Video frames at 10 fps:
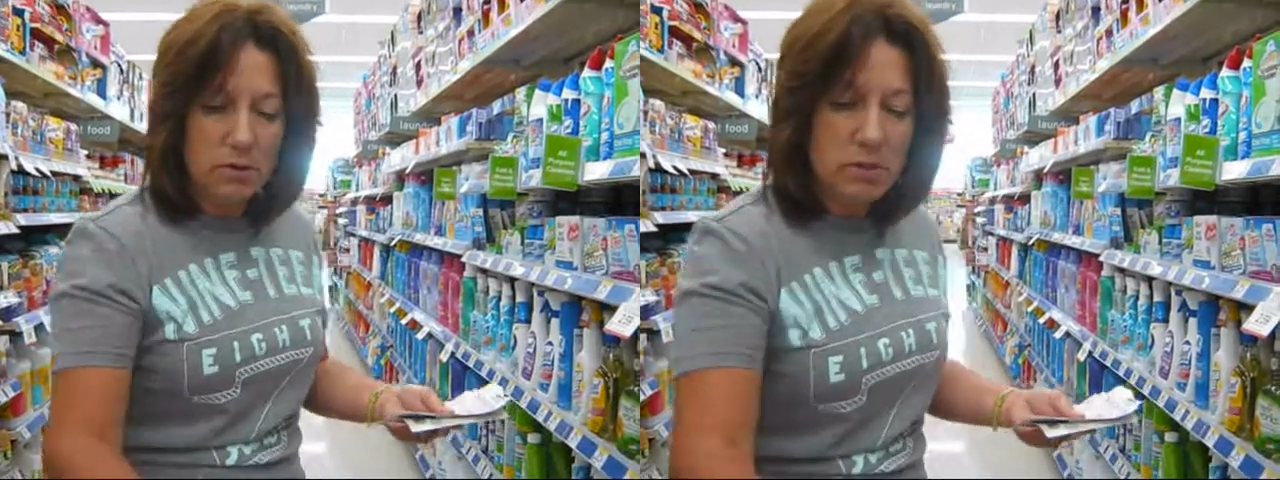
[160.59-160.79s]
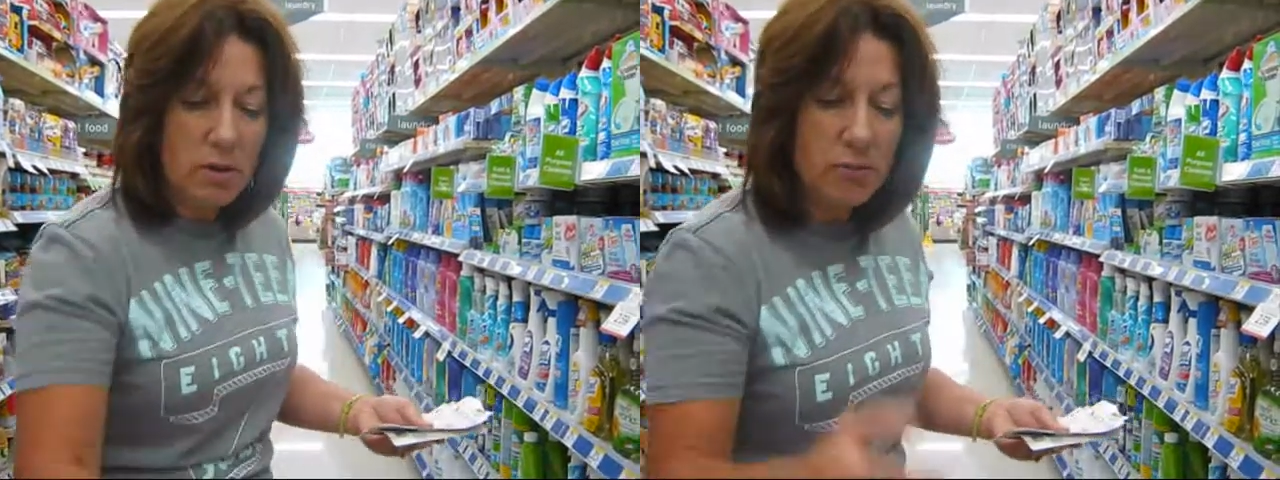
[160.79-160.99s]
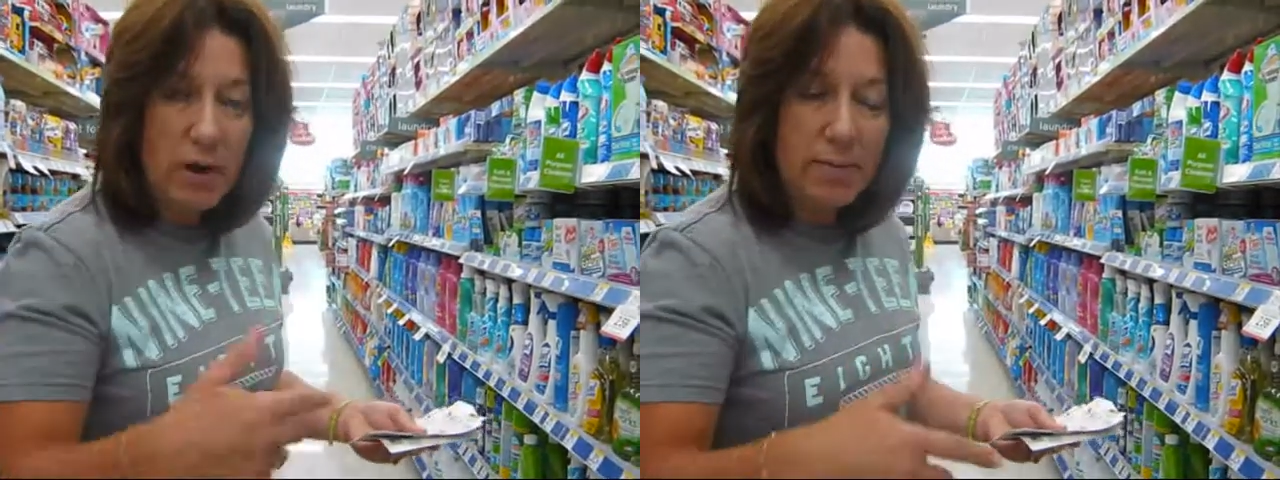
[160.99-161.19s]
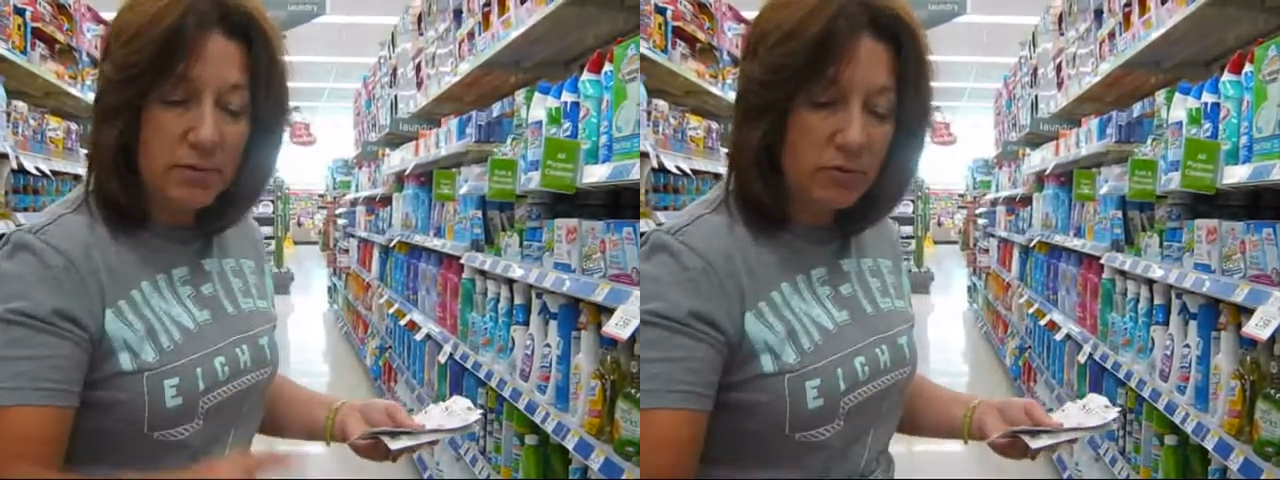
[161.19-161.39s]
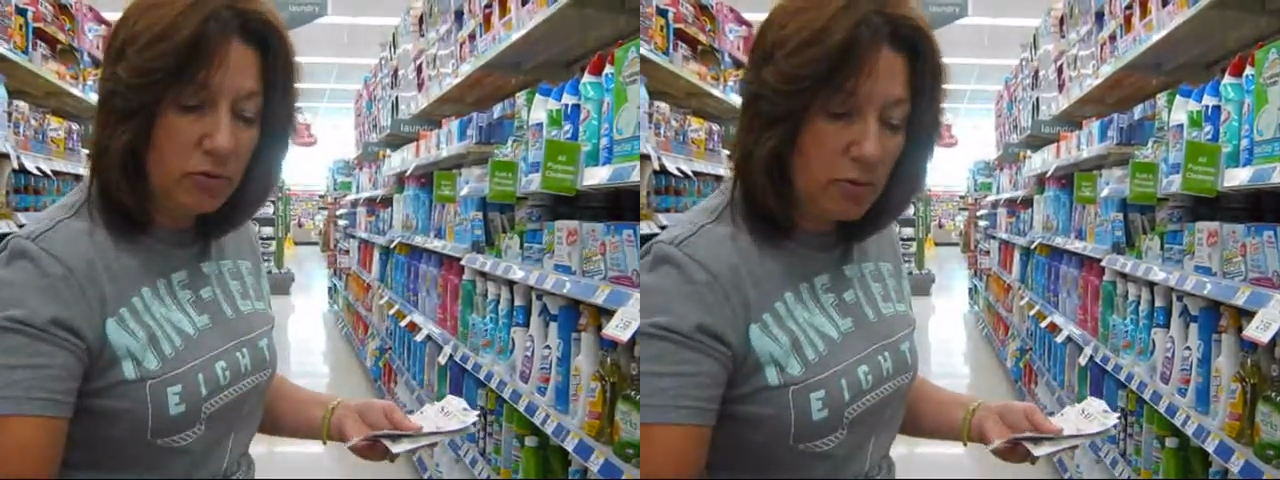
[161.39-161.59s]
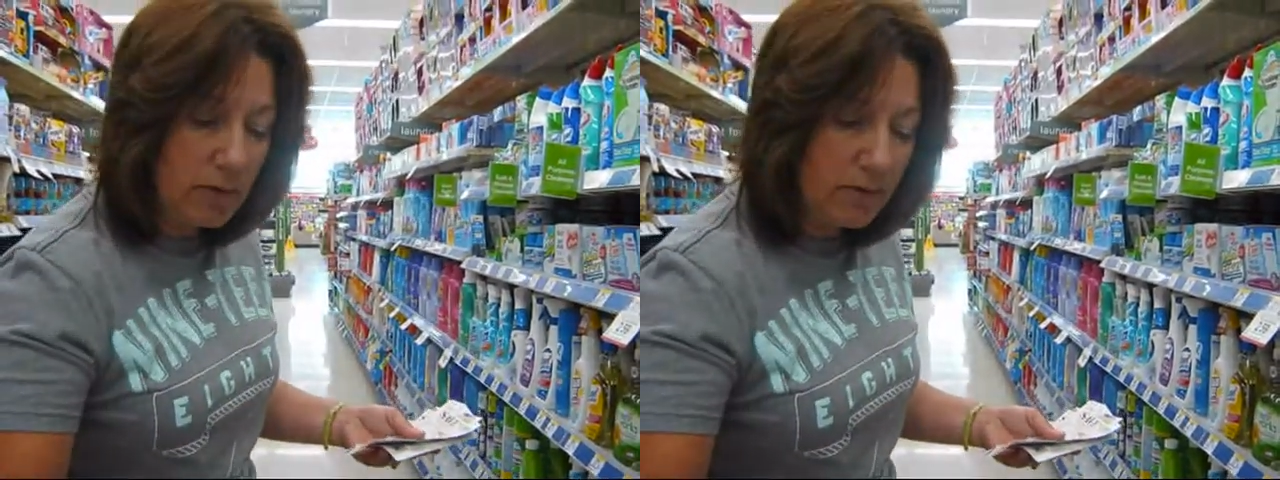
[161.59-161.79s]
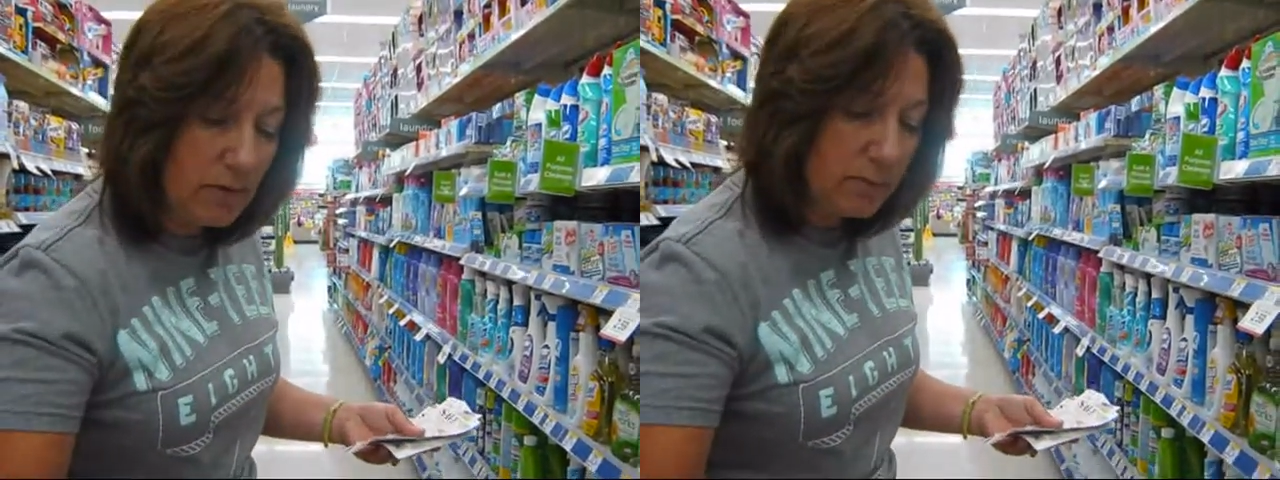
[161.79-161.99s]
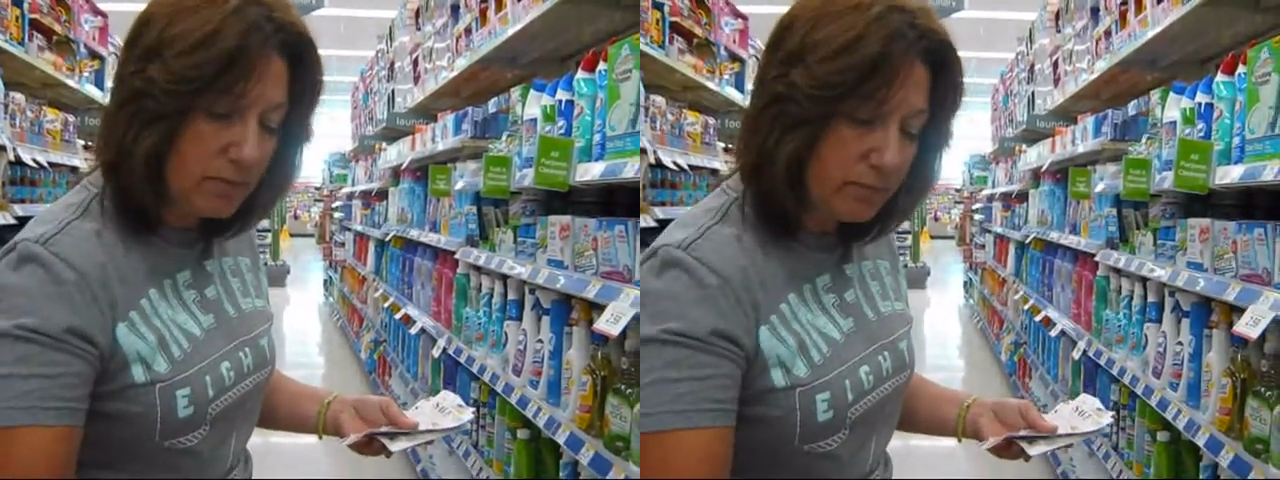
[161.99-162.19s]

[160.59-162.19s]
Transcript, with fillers: So I'm grabbing two of them.